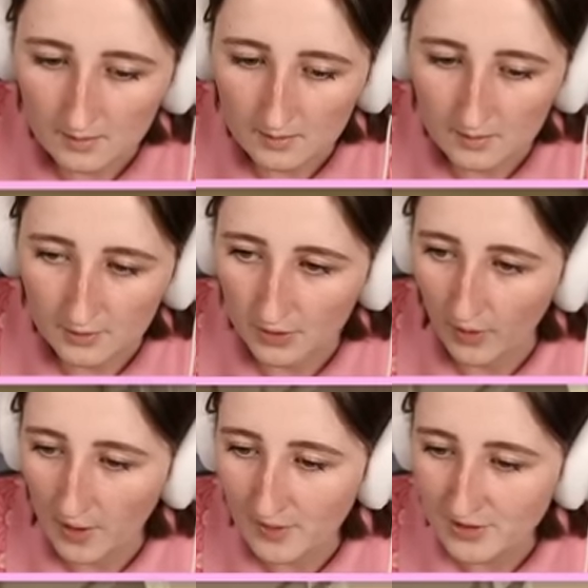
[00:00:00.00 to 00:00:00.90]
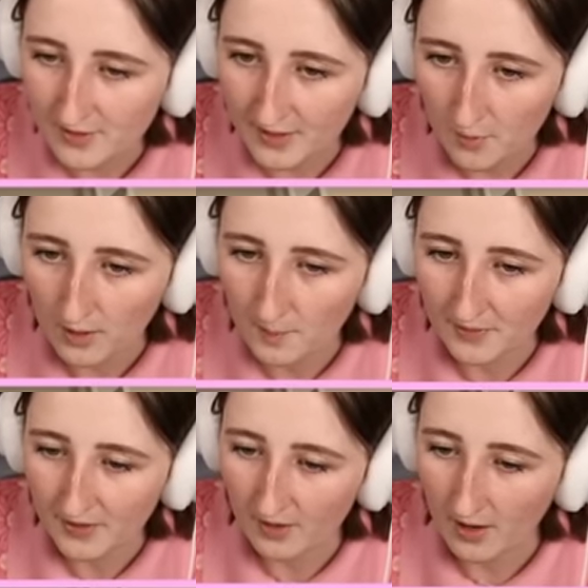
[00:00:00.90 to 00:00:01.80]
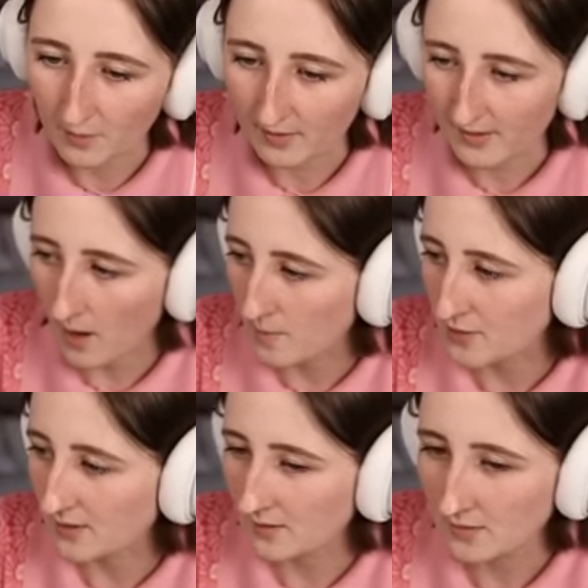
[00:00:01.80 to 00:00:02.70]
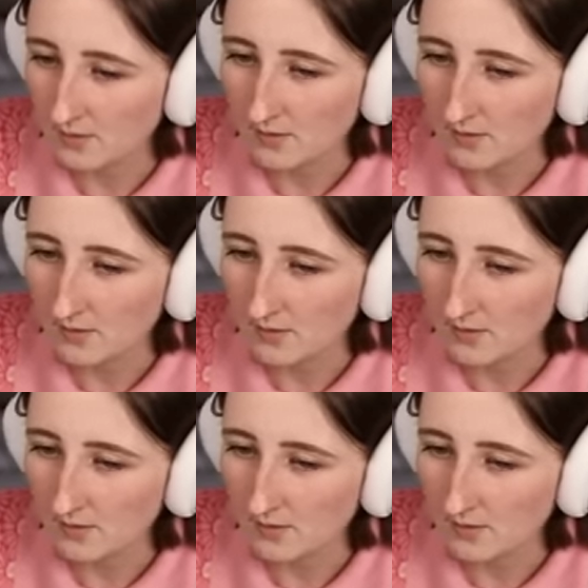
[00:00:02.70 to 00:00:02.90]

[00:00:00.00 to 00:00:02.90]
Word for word: so I wish that they were, but they're not one of the options.